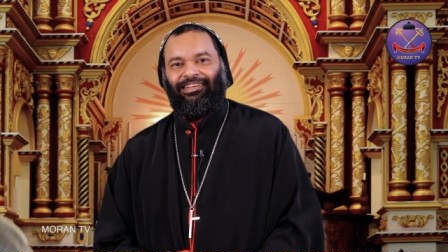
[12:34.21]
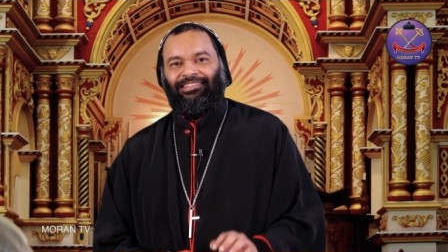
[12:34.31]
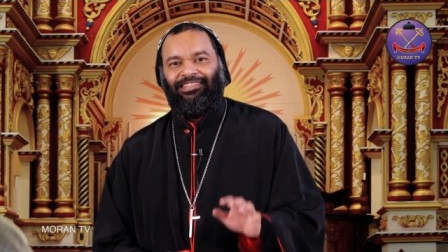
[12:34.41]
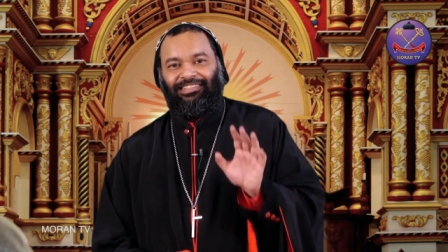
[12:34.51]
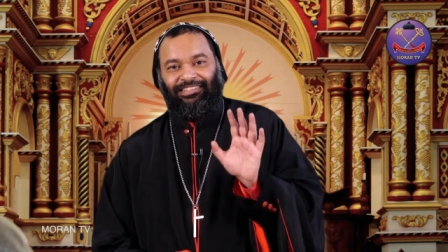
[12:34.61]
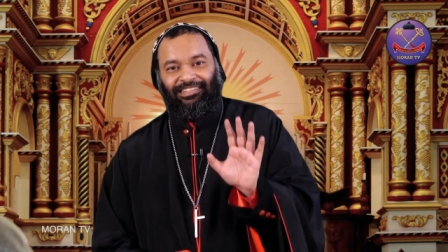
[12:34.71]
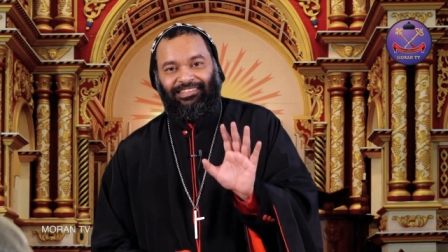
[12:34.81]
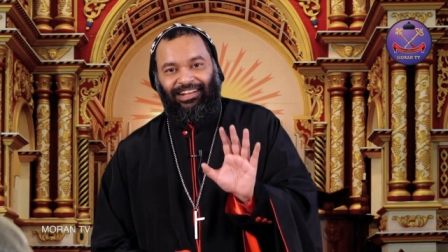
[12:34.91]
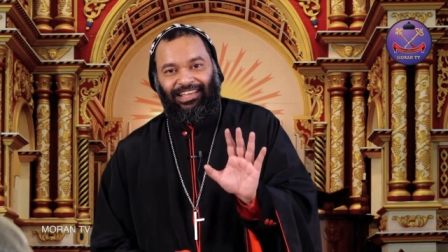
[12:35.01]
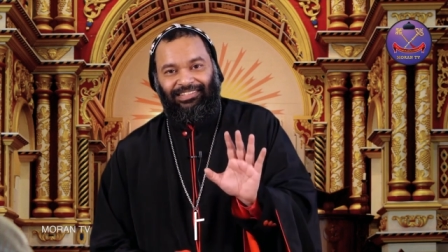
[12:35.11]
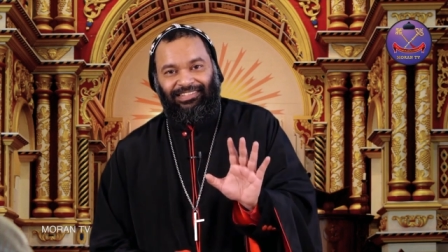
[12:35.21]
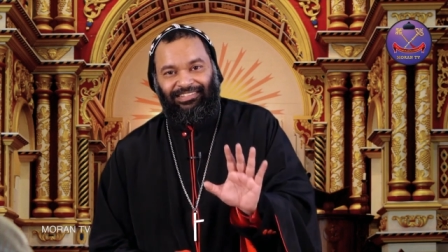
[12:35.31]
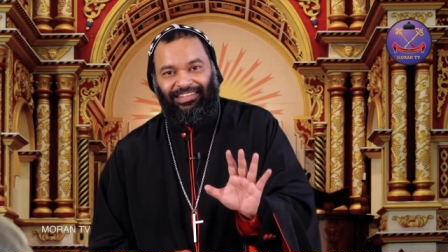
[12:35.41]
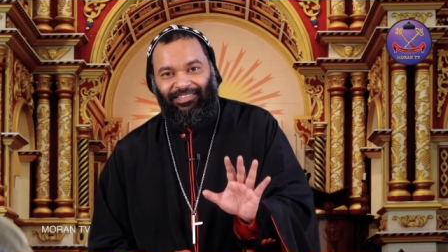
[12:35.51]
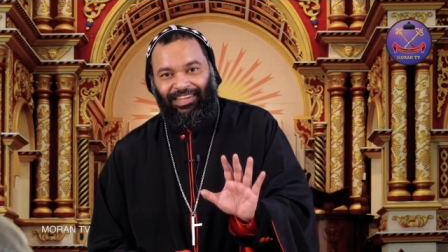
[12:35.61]
See, Jesus Christ
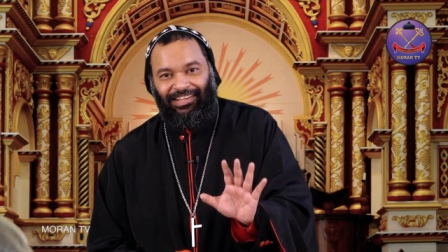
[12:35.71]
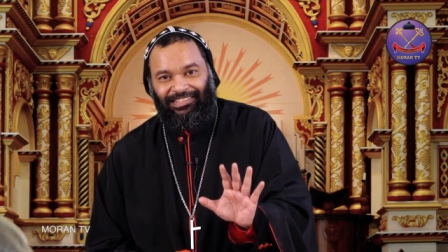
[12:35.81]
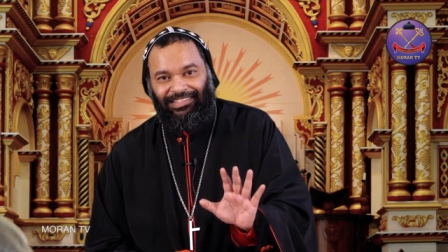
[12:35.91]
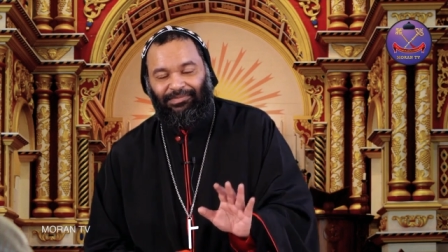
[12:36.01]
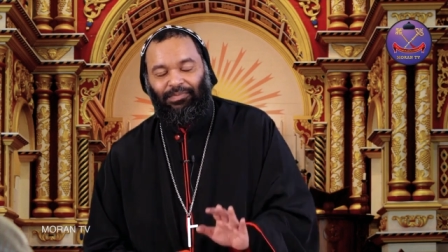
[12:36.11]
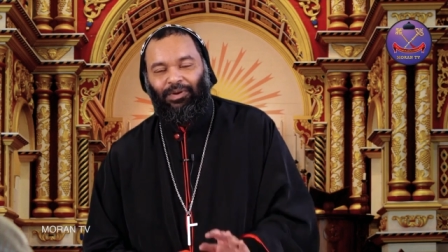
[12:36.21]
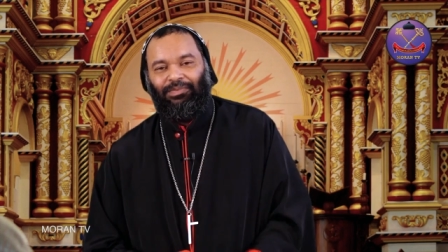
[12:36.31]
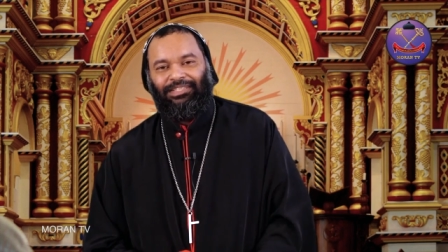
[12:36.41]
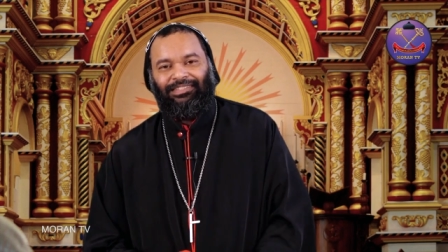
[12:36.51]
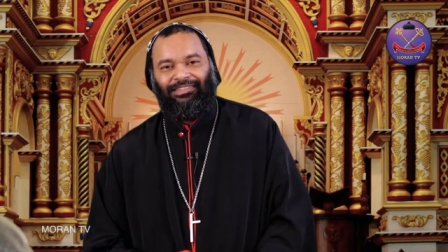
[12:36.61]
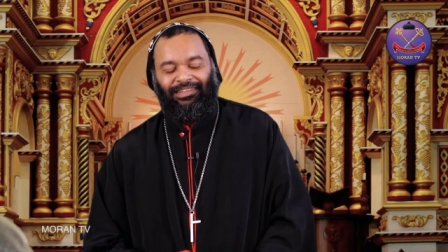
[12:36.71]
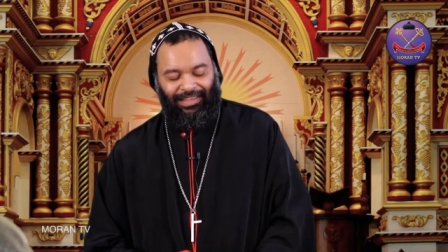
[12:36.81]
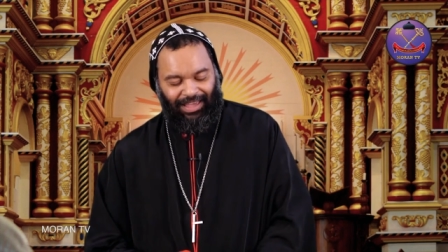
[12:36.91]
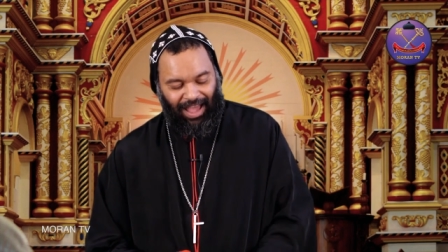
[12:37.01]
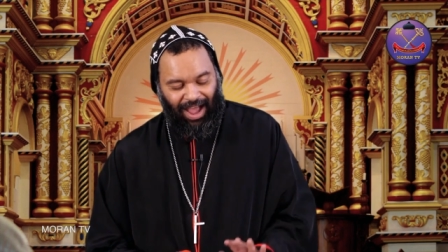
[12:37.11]
is giving us this promise.
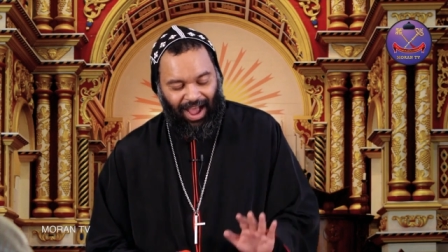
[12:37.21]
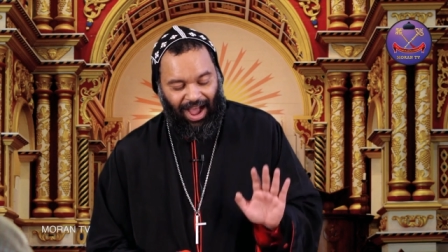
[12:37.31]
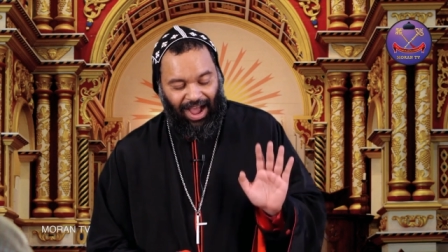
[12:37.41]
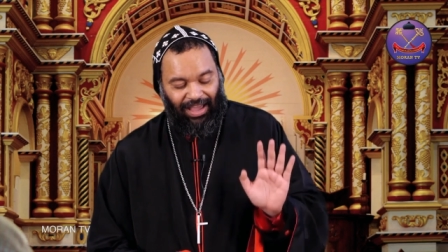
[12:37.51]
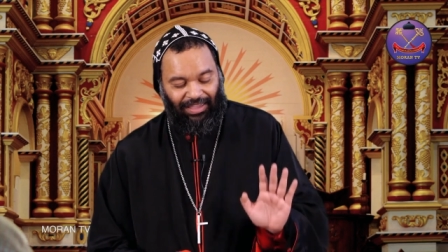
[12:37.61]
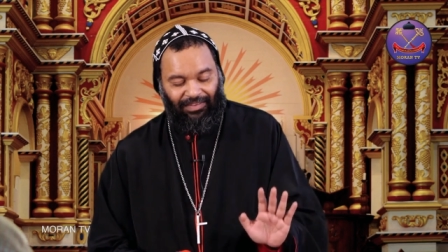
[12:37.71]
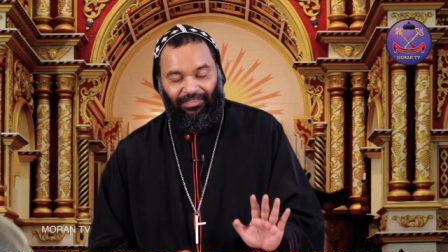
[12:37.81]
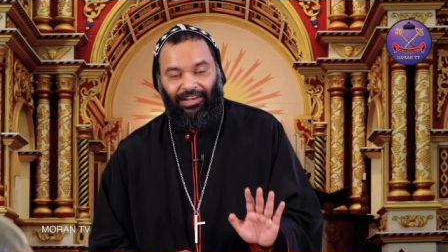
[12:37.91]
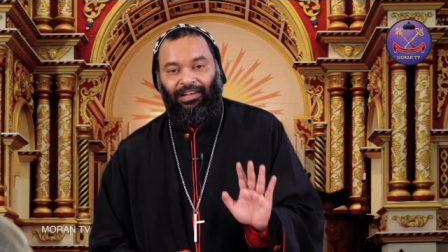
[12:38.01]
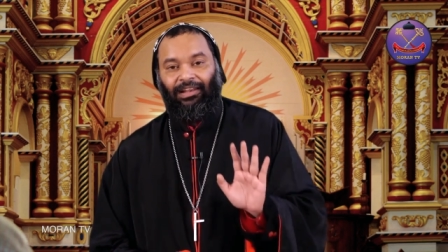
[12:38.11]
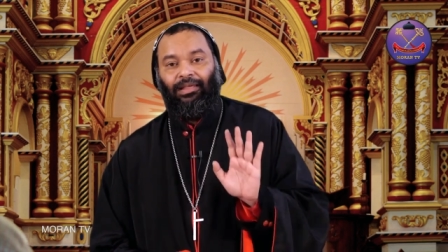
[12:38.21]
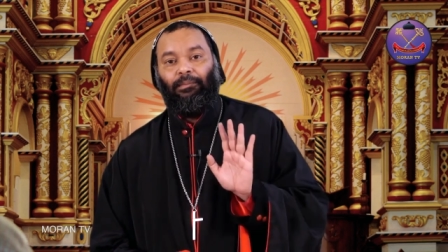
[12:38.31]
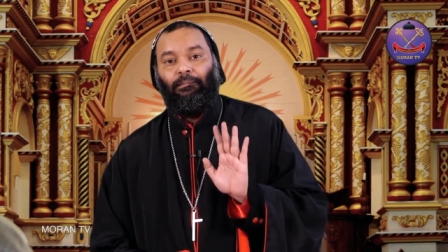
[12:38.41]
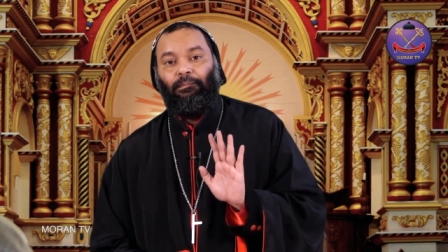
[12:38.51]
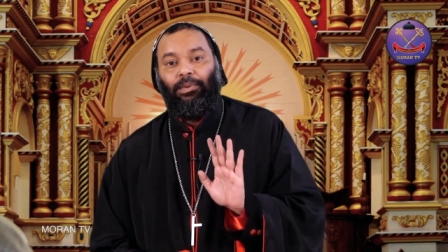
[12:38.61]
I will
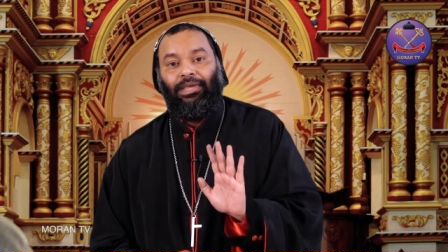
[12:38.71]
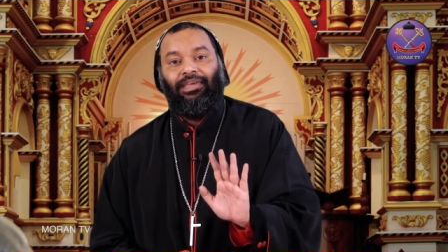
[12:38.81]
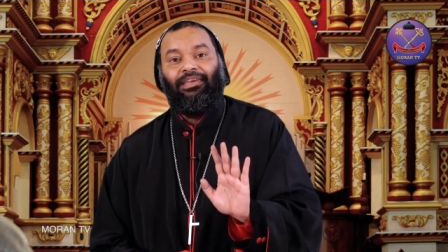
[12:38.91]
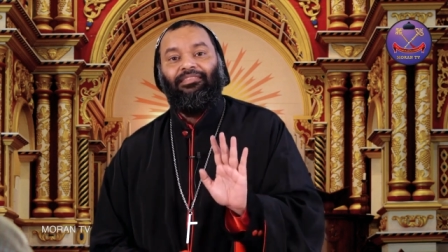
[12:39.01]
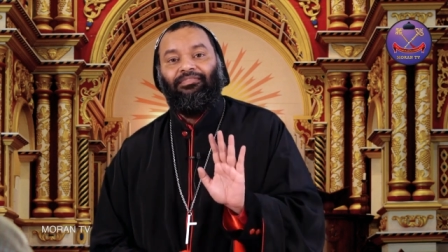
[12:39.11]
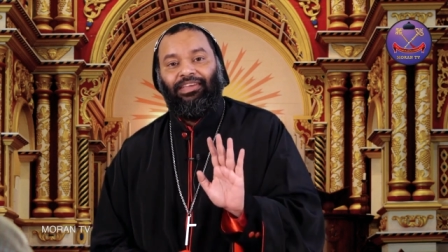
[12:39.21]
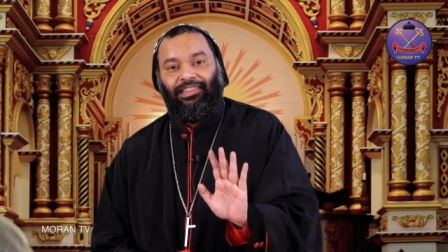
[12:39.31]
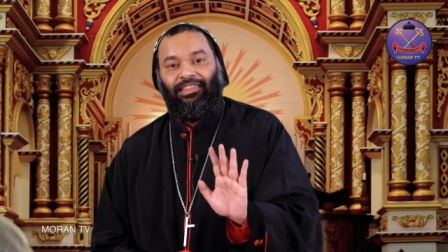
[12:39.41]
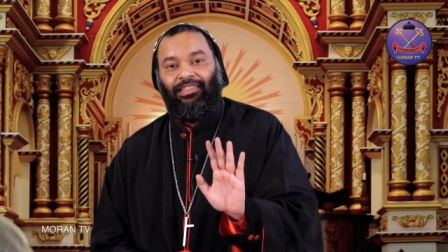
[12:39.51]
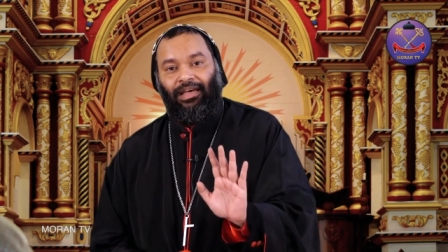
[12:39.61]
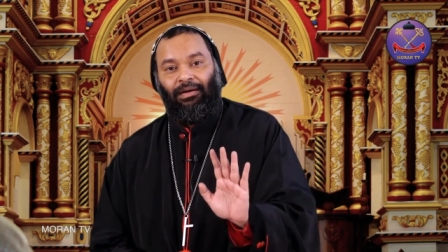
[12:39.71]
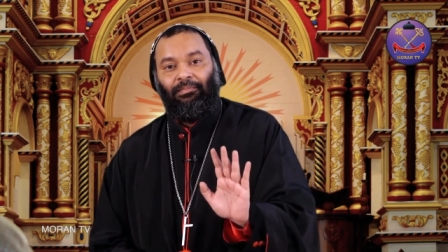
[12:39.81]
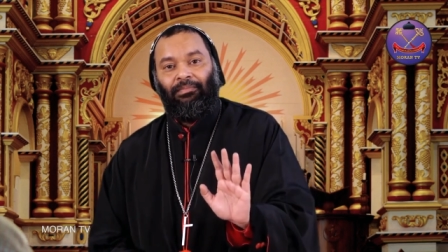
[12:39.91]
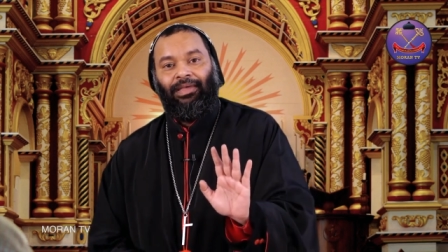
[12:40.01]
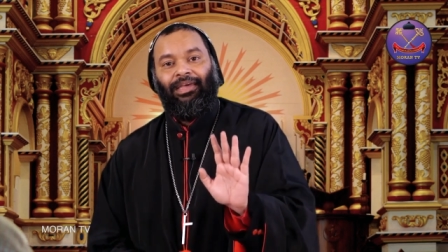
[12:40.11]
be with
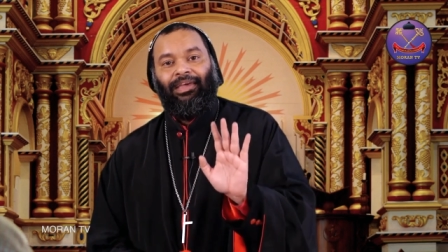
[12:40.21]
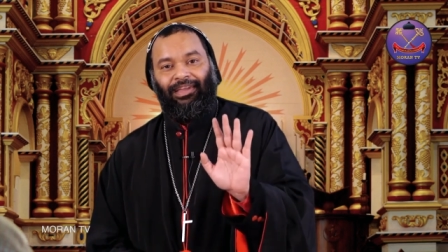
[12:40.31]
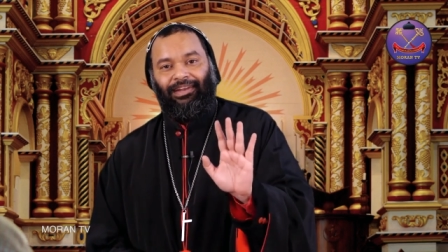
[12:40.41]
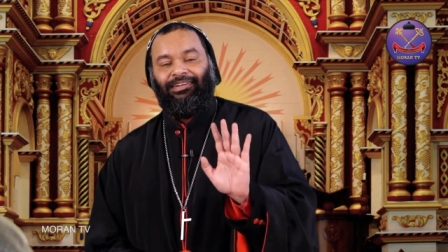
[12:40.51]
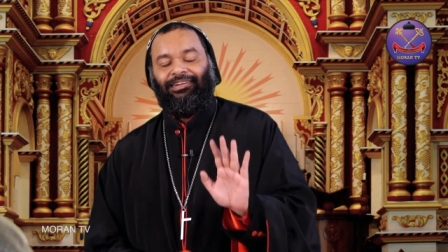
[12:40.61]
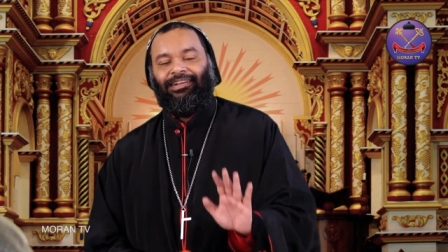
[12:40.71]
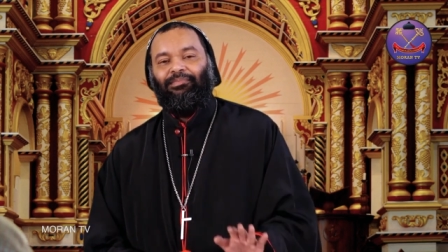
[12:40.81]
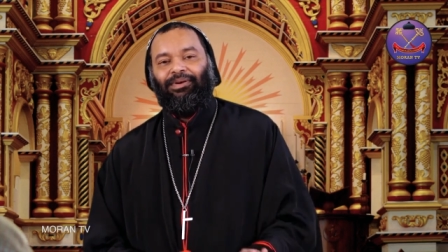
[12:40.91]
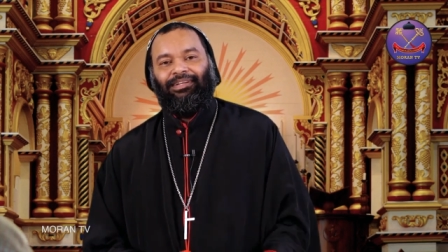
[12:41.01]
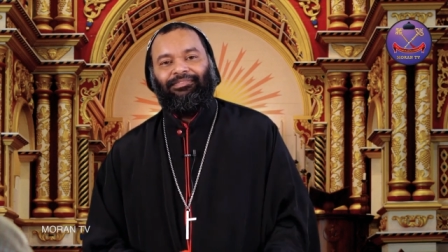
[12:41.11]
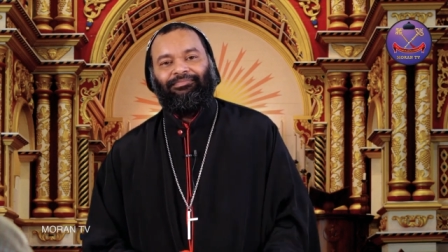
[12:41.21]
them in trouble.